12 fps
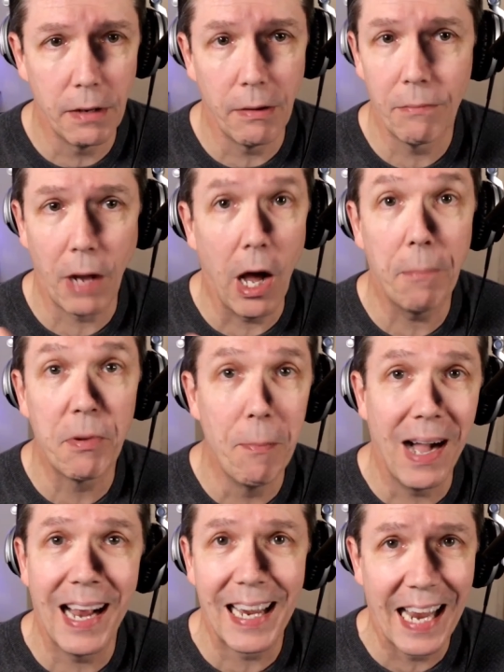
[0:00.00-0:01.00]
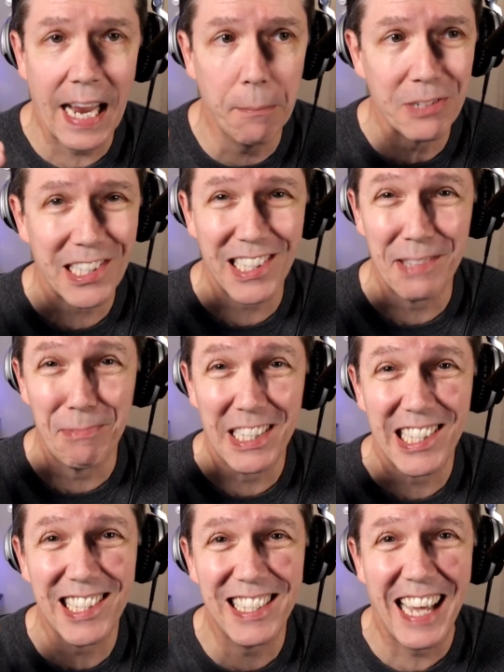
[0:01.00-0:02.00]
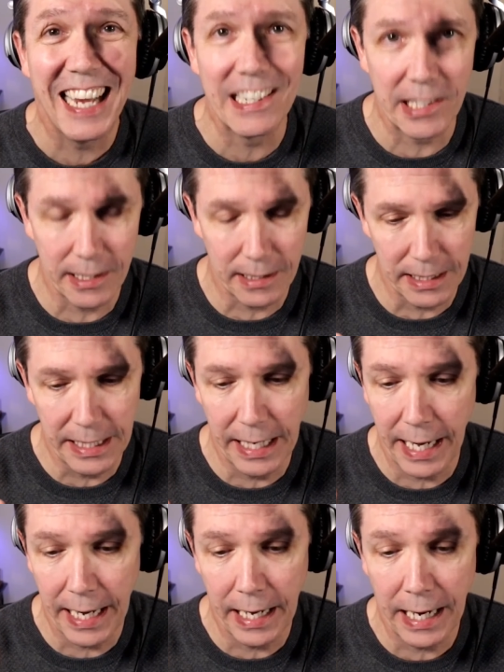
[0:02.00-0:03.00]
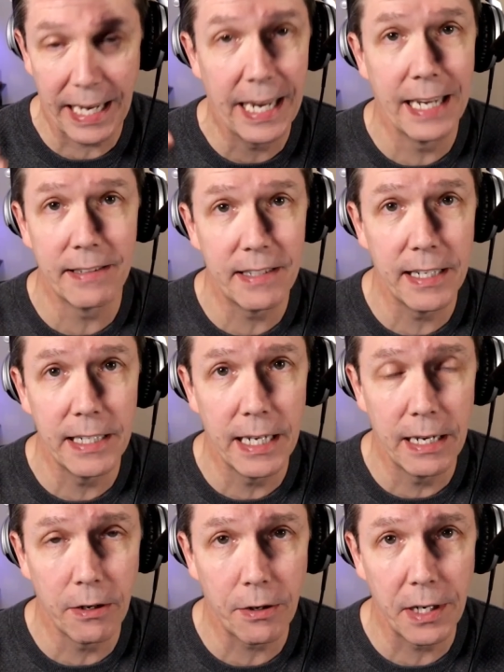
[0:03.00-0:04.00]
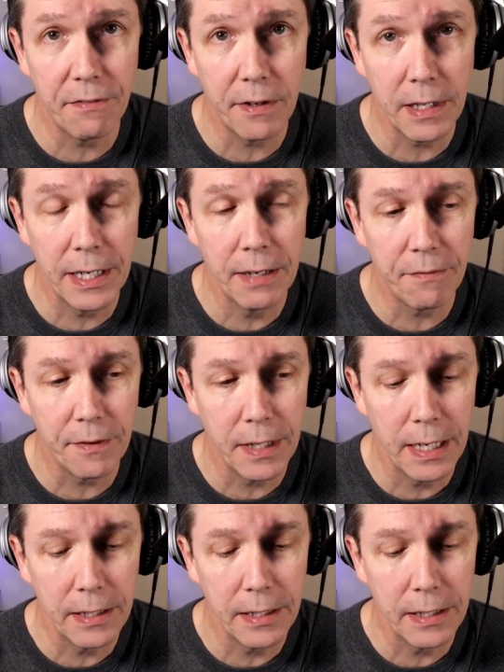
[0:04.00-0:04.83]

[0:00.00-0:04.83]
upped my game substantially and i can't tell you how grateful i am for that oh